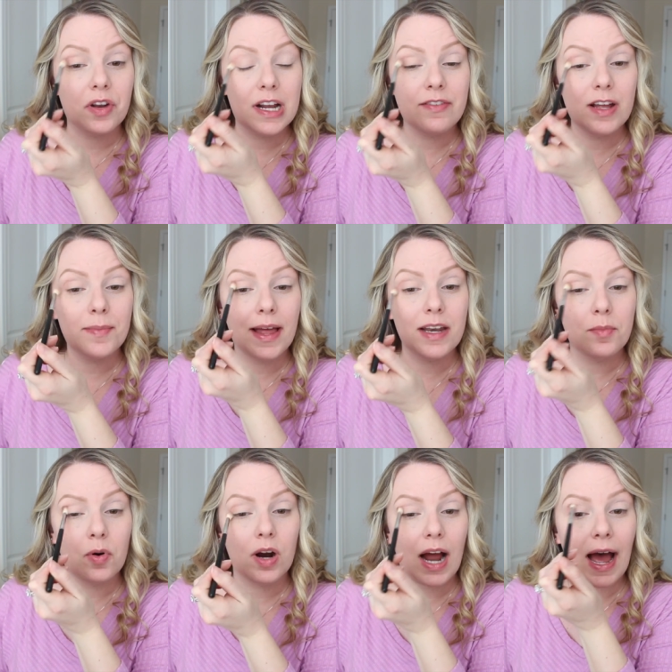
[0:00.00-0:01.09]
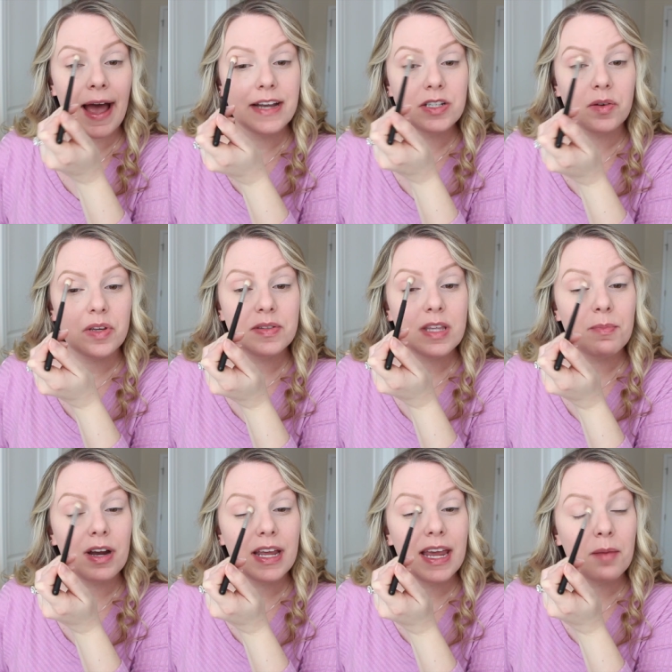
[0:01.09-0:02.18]
They're not available anymore. I don't use them
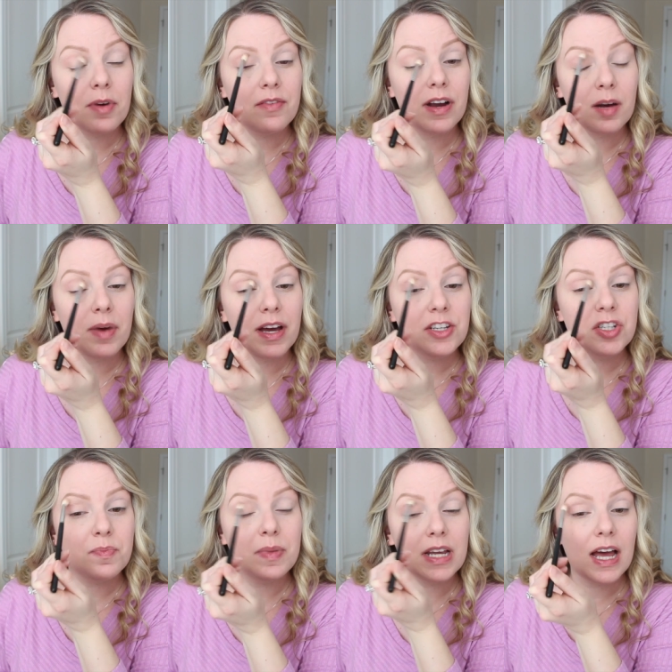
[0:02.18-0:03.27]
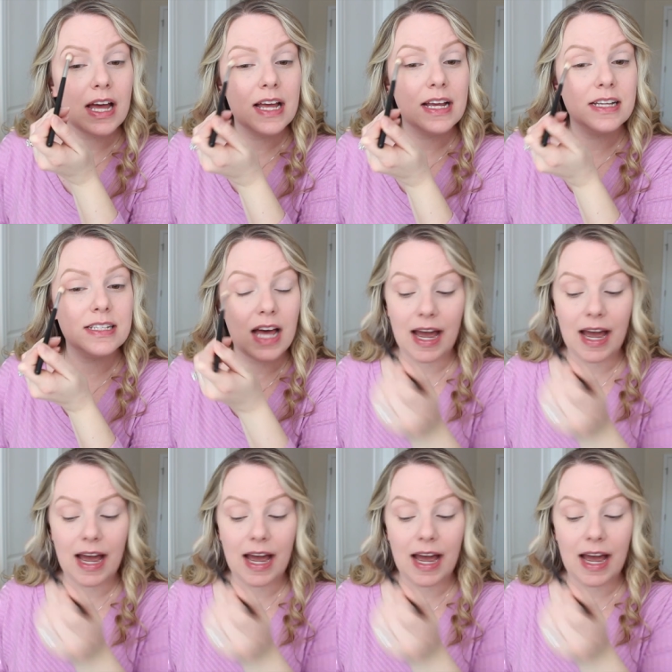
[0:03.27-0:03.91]
on camera very much because